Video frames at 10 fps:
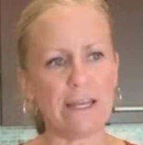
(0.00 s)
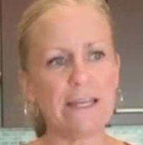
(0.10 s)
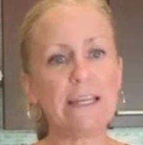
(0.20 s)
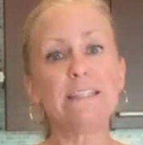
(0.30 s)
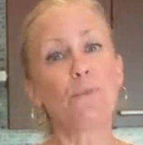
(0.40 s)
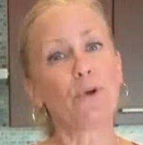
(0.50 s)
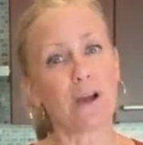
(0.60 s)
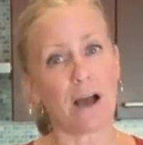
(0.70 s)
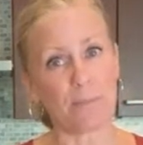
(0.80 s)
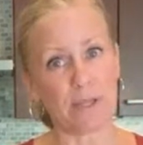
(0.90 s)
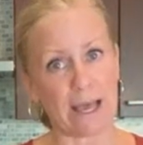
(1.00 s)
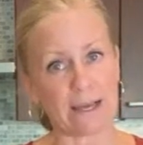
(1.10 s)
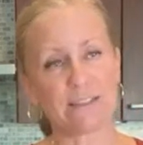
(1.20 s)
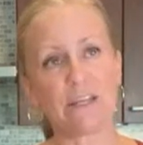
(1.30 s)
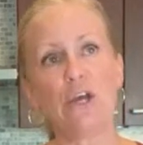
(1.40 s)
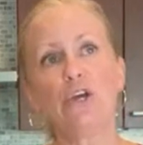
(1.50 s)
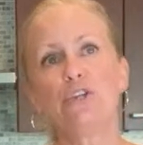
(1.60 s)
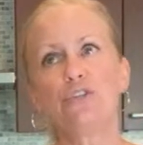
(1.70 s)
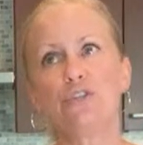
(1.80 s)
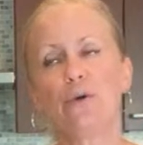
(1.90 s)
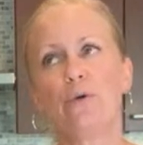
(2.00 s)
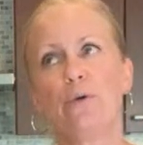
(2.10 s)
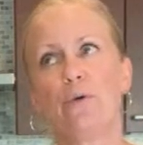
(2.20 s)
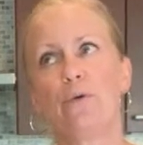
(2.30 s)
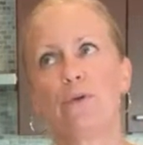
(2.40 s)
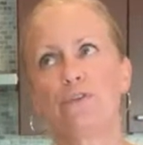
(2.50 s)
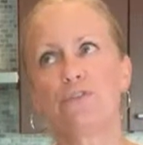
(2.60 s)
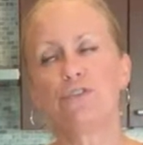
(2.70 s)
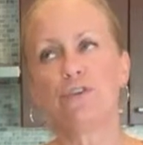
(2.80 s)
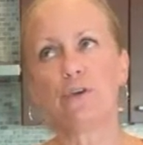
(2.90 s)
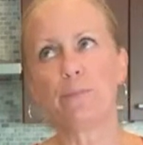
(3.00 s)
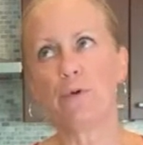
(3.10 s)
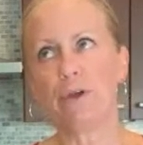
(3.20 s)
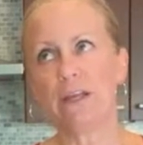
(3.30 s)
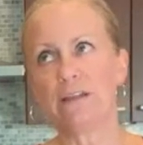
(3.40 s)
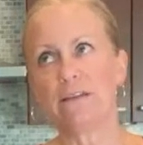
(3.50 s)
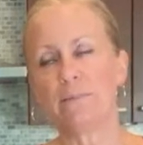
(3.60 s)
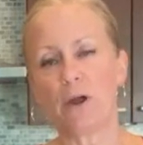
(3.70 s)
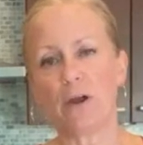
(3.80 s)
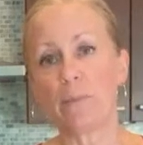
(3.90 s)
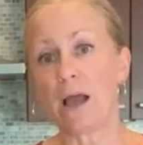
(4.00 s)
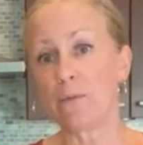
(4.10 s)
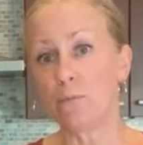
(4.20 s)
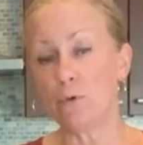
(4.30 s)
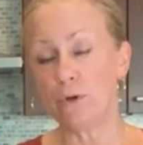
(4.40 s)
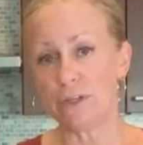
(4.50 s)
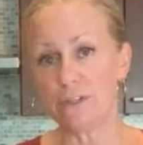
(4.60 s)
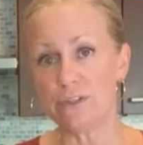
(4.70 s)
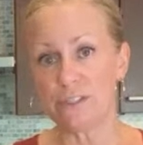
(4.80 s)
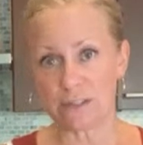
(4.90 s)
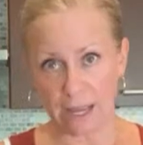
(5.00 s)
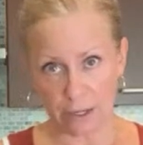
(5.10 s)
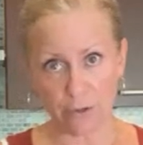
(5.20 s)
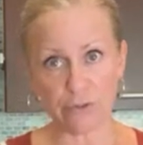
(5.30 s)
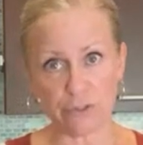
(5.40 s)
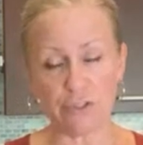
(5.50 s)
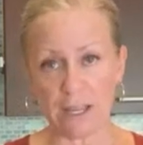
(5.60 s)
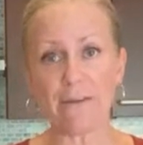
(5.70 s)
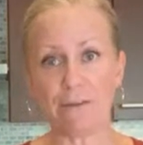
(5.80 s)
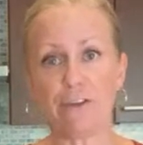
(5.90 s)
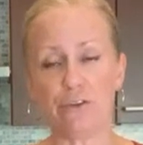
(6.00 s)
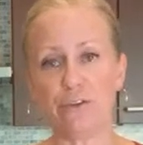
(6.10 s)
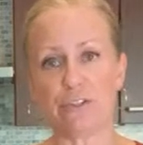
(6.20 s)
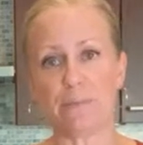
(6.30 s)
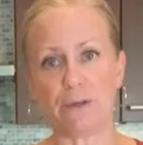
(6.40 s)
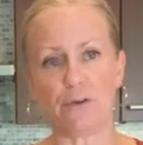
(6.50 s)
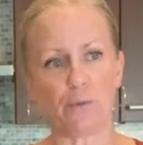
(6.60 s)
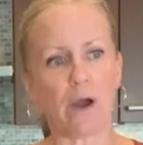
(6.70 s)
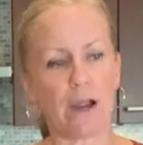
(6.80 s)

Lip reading: It is more complex. So to your point, Barb, you could use a Pinot Noir.